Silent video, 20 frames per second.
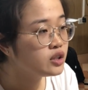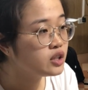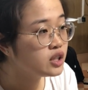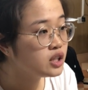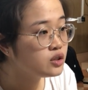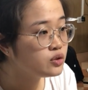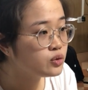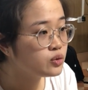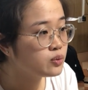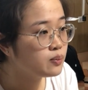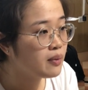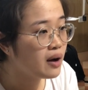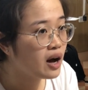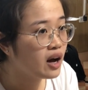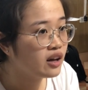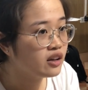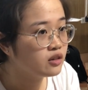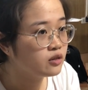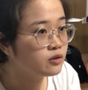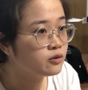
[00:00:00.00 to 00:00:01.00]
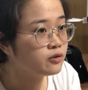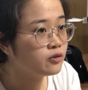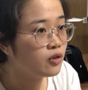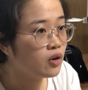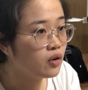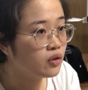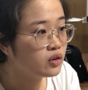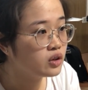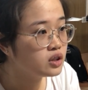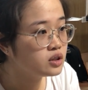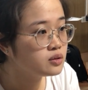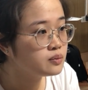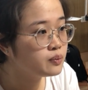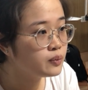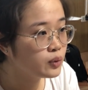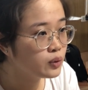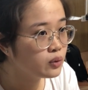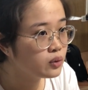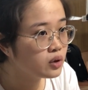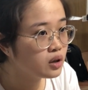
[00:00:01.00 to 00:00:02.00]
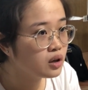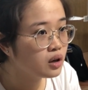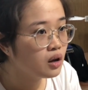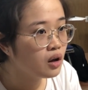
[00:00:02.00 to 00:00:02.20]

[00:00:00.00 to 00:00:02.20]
need to buy a foreign book.